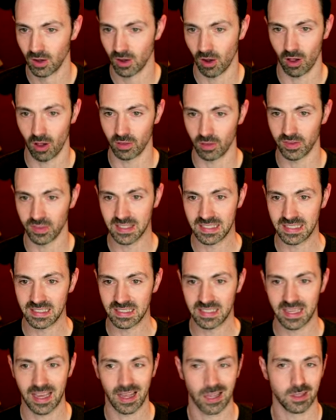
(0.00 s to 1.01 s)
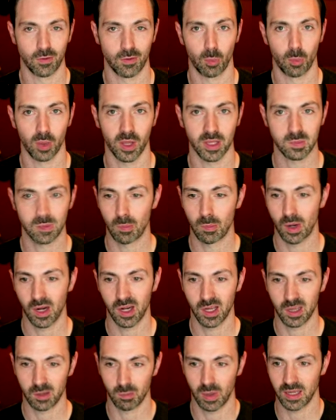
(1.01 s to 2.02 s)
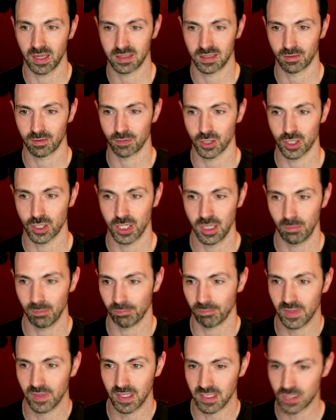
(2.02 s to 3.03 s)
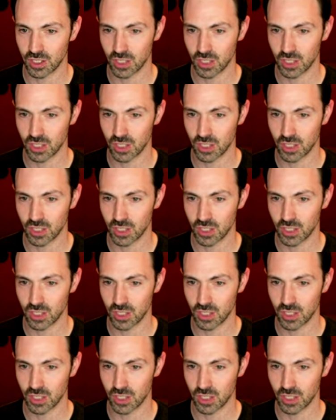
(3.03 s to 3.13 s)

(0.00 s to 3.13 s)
all of these discounts. If you're a Plus member, you can buy stuff for cheap. These